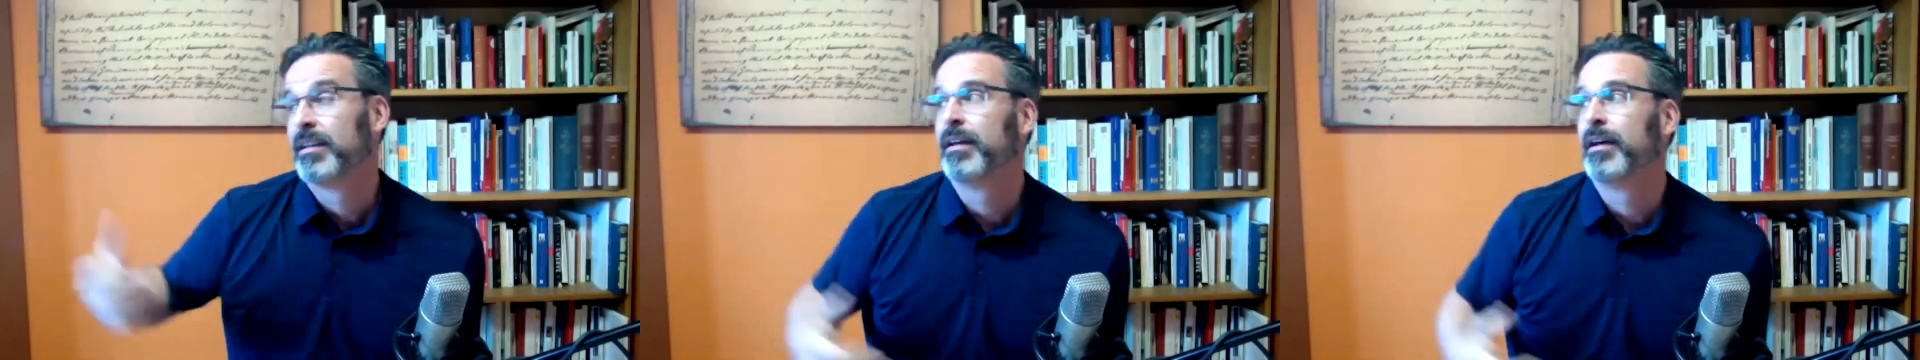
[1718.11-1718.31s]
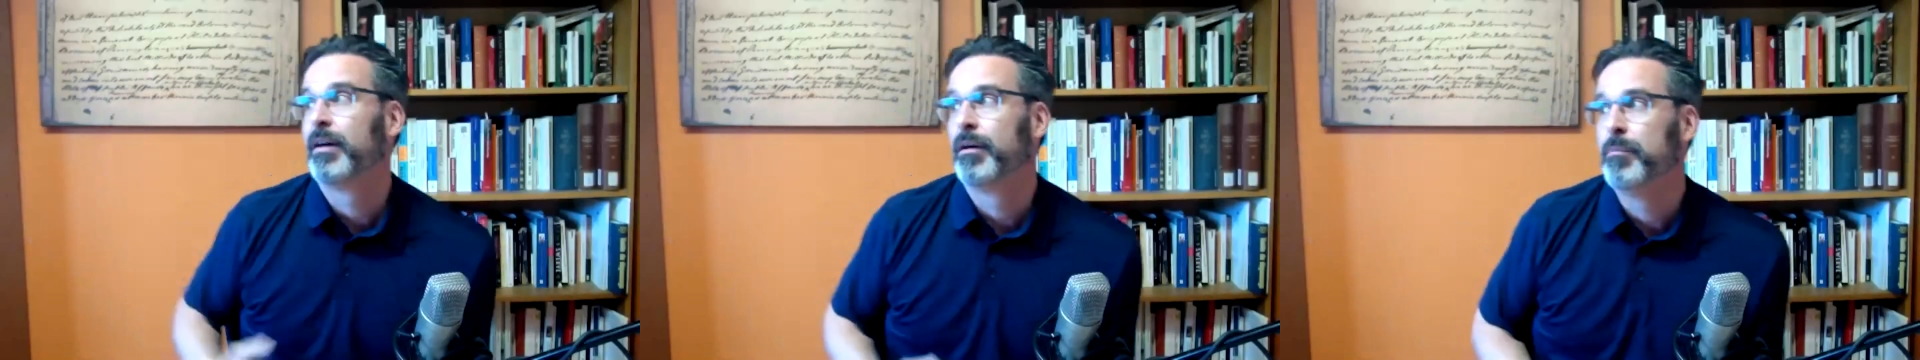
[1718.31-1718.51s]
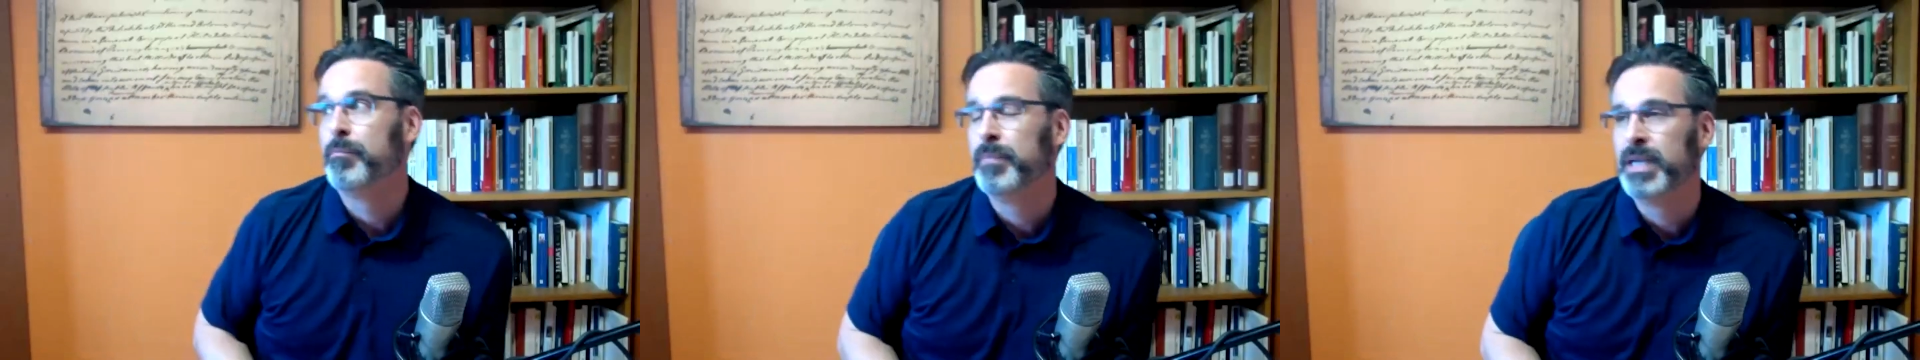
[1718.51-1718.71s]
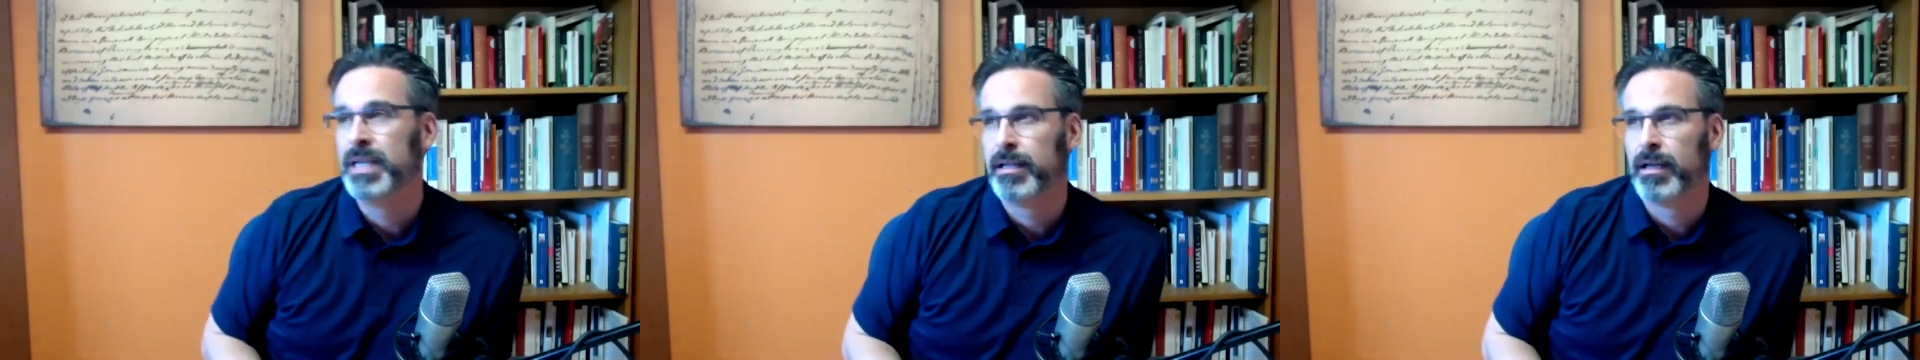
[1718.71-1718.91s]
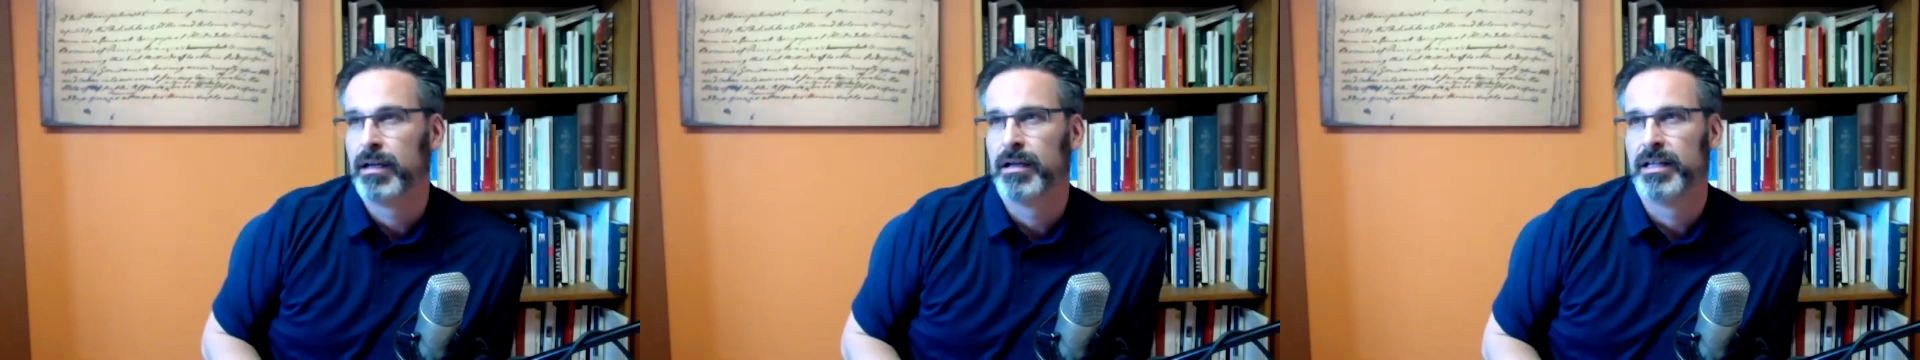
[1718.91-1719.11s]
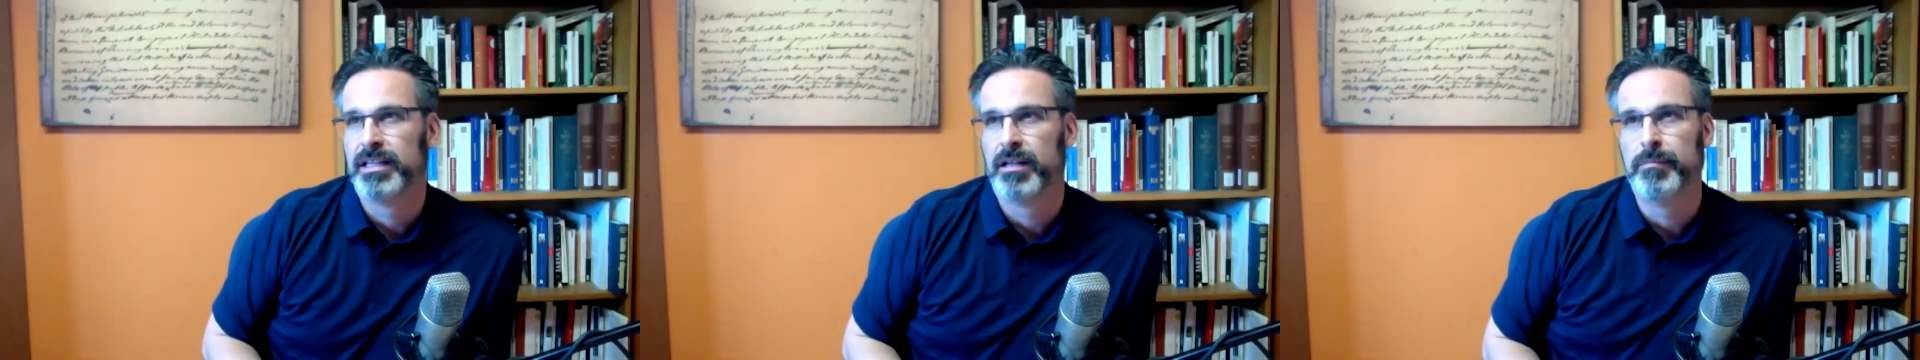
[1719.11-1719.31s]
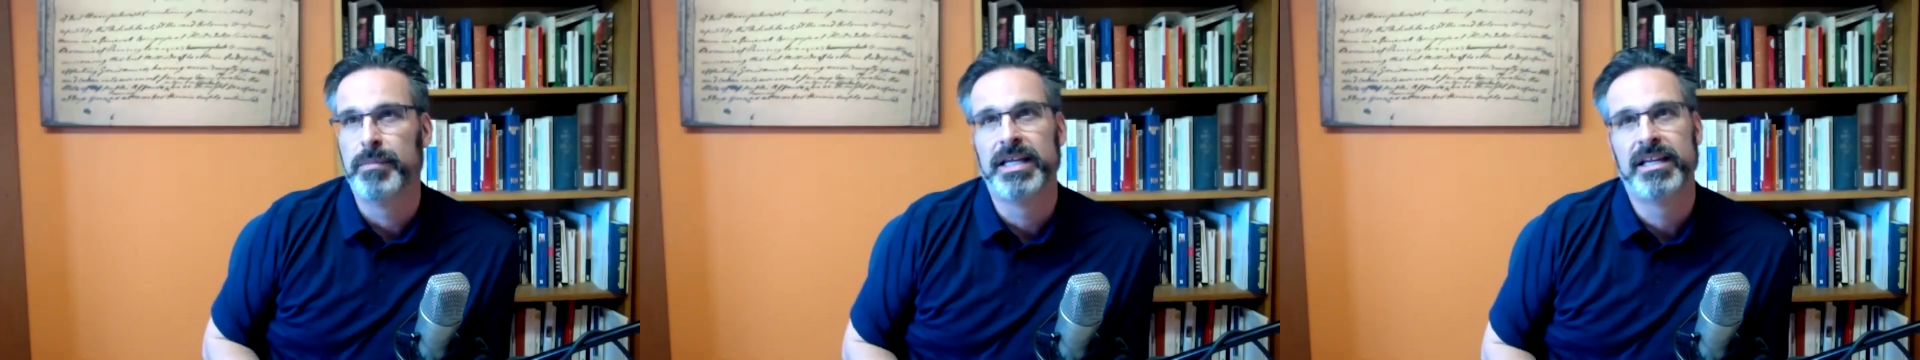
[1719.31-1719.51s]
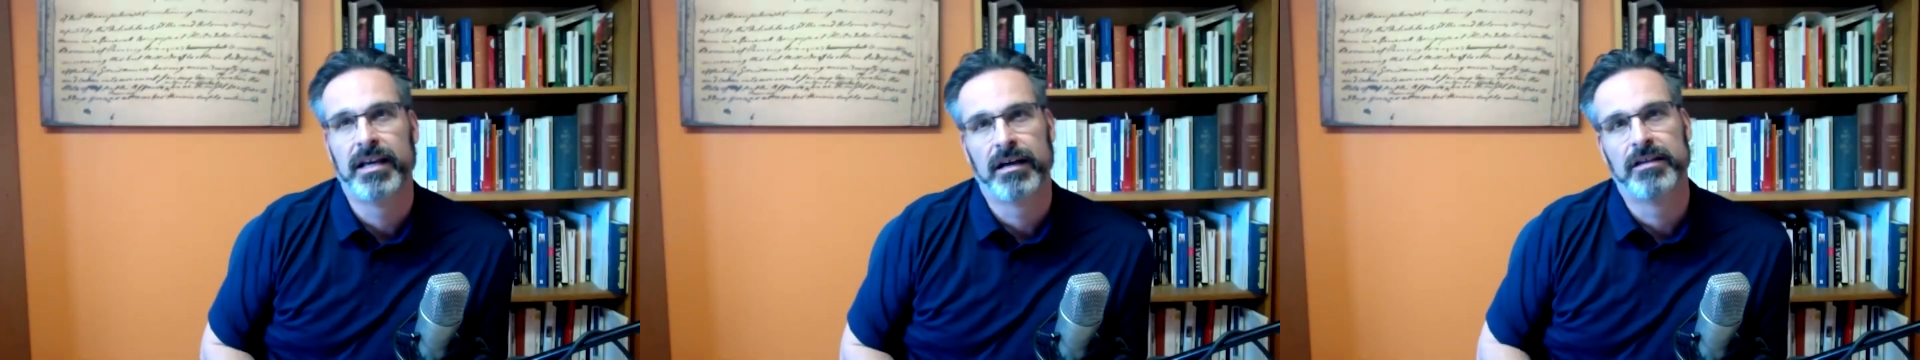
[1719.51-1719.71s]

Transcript: in the media,